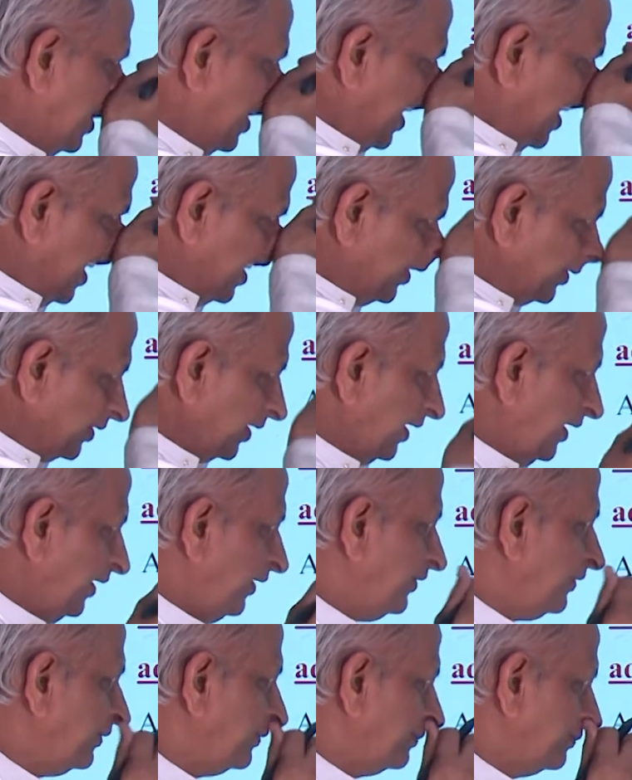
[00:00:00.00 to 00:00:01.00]
Answer
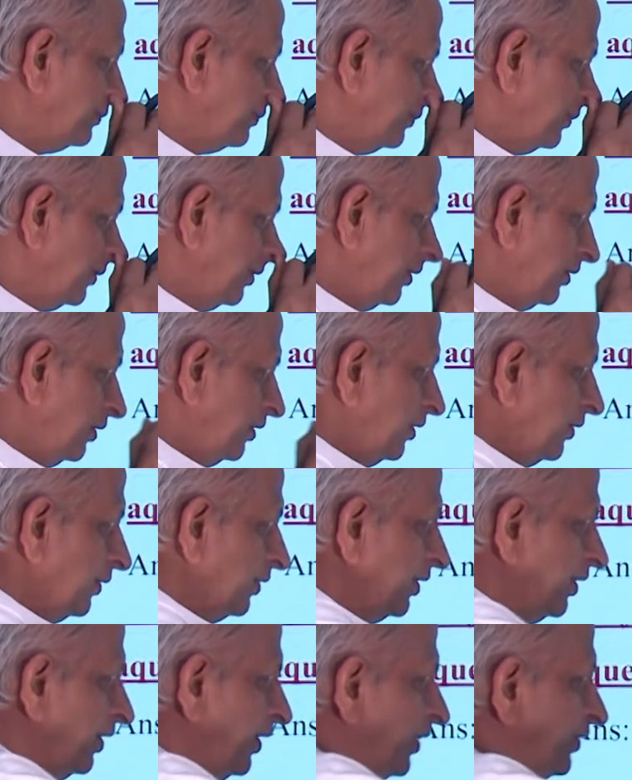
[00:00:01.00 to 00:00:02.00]
is,
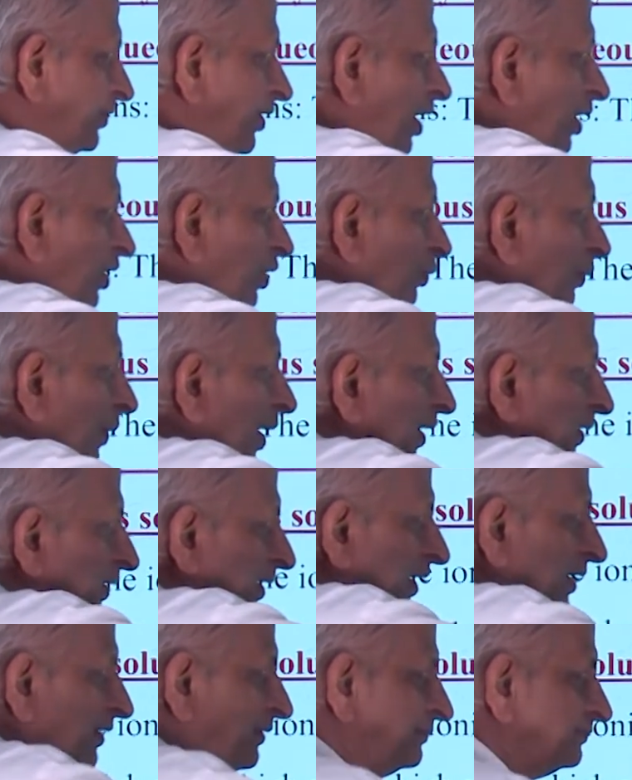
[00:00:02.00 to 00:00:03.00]
they dissolve in
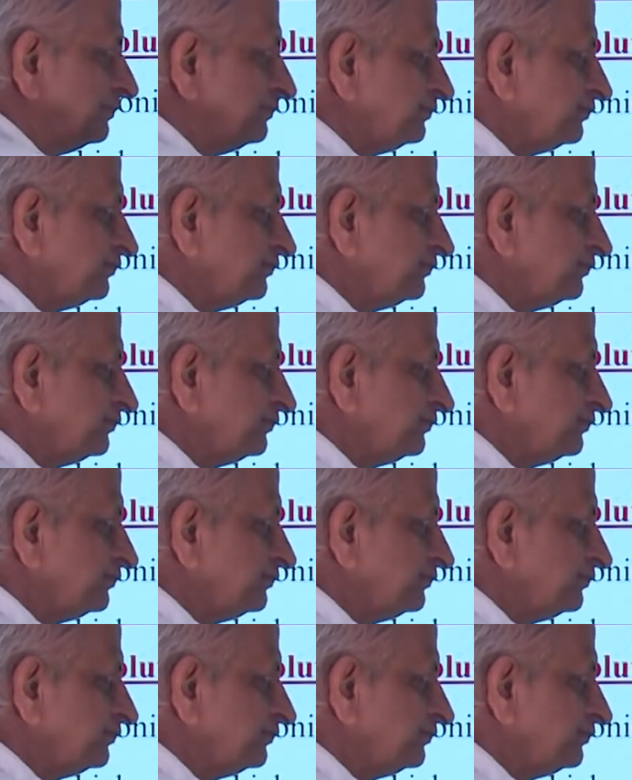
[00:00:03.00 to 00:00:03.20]
water